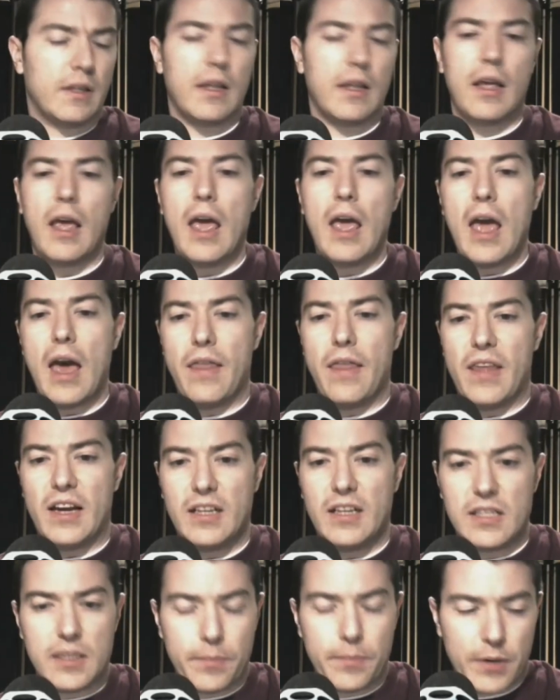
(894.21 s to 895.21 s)
and that is
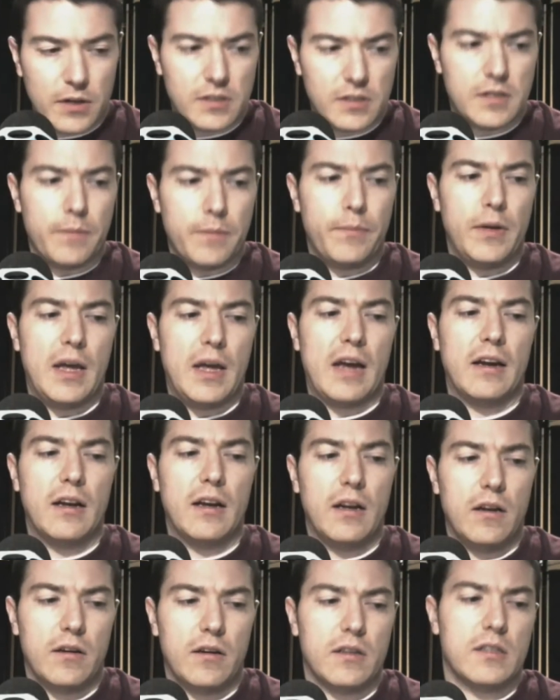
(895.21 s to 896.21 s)
supposed to be
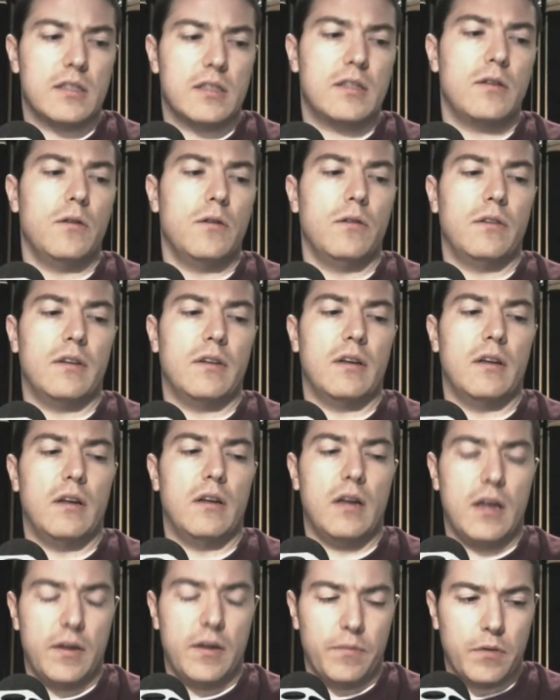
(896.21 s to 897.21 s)
analogous to the
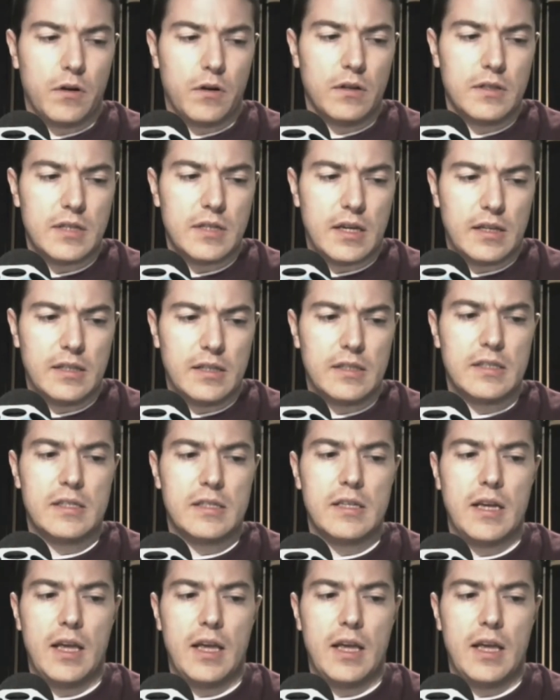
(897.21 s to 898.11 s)
consultancy